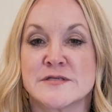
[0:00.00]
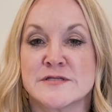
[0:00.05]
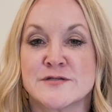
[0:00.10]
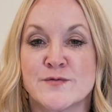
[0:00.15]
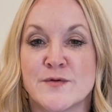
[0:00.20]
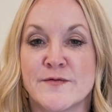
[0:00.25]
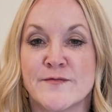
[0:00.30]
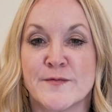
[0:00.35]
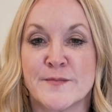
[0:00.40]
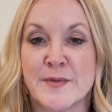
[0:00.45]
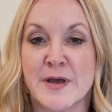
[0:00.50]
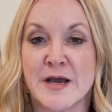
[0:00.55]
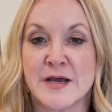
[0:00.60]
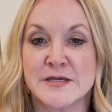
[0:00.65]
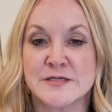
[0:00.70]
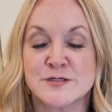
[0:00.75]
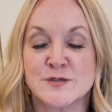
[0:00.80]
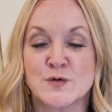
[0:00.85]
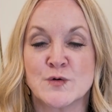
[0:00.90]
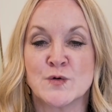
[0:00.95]
street from the high
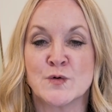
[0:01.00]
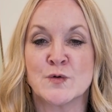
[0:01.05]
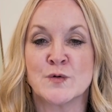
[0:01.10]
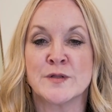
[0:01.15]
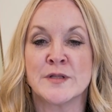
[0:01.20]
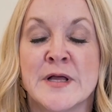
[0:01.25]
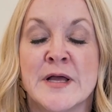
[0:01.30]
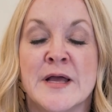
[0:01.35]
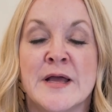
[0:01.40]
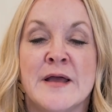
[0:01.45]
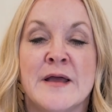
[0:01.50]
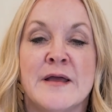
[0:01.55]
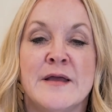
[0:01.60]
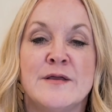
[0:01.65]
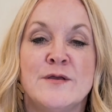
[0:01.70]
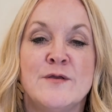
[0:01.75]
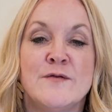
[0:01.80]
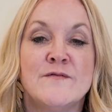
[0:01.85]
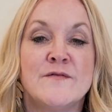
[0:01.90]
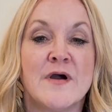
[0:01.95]
school.
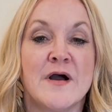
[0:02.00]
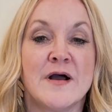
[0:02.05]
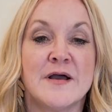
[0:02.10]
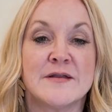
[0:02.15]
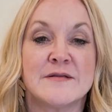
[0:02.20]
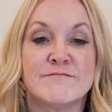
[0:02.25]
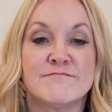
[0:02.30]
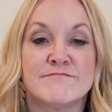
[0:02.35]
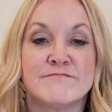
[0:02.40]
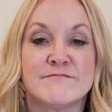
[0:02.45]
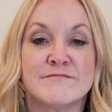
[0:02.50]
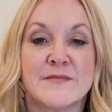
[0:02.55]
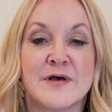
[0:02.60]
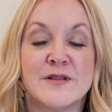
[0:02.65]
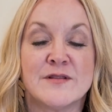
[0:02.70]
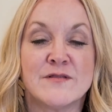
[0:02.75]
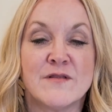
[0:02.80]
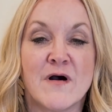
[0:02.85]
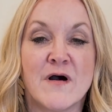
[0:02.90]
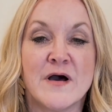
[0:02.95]
You've got a
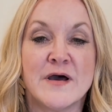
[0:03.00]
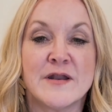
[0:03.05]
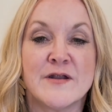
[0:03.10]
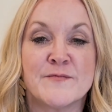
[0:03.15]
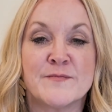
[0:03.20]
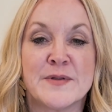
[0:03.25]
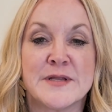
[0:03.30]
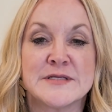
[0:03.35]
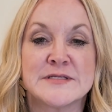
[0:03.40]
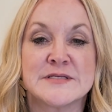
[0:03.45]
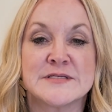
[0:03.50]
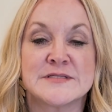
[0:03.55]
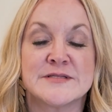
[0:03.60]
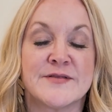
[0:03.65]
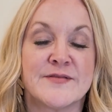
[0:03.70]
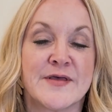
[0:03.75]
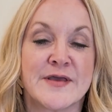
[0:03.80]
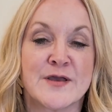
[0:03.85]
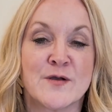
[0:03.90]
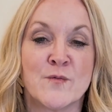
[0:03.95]
lot of places that
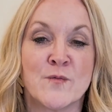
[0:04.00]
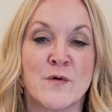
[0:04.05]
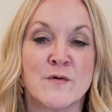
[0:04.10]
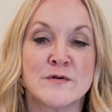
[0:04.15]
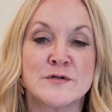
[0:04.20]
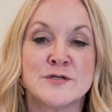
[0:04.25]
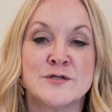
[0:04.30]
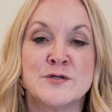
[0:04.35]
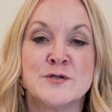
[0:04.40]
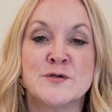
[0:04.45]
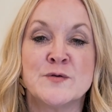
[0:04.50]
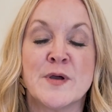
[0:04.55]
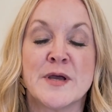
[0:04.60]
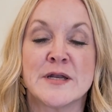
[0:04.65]
they can walk to,